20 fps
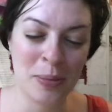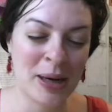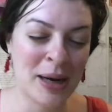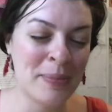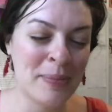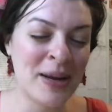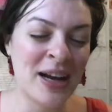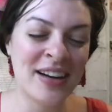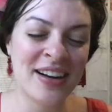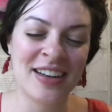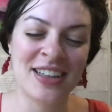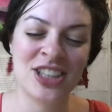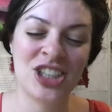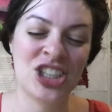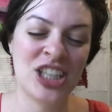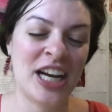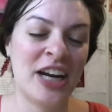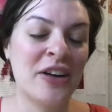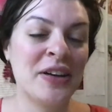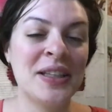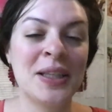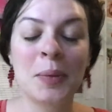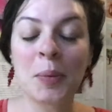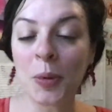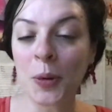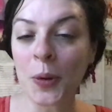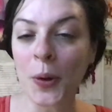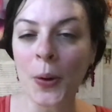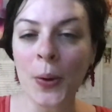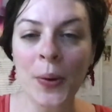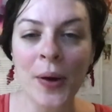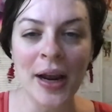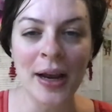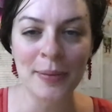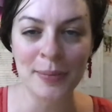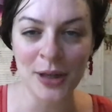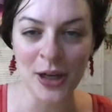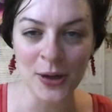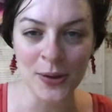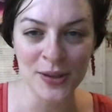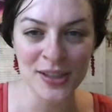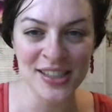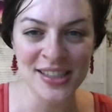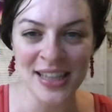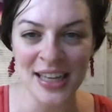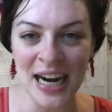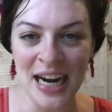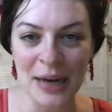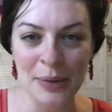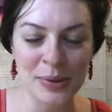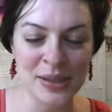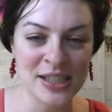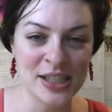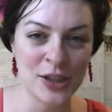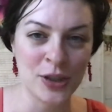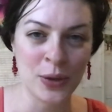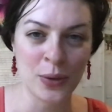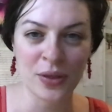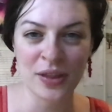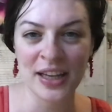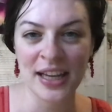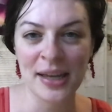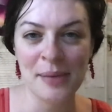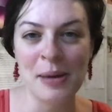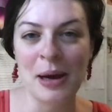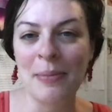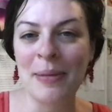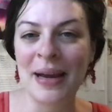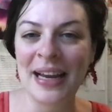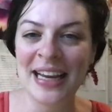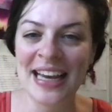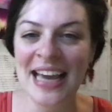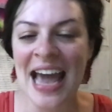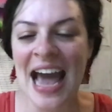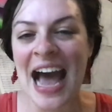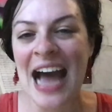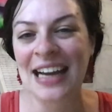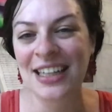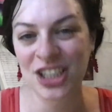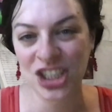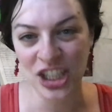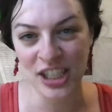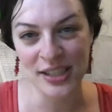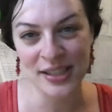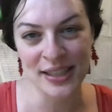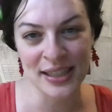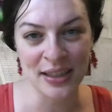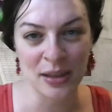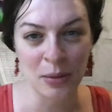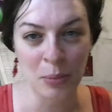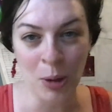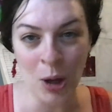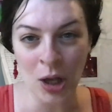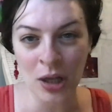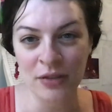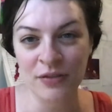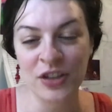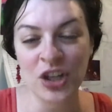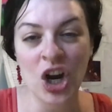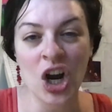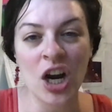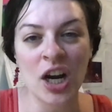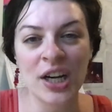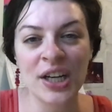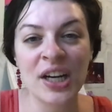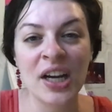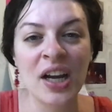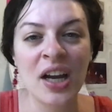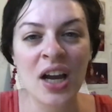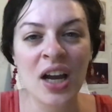but I'm not going to share in the program notes that I was, thinking about my cat chasing a ball of yarn,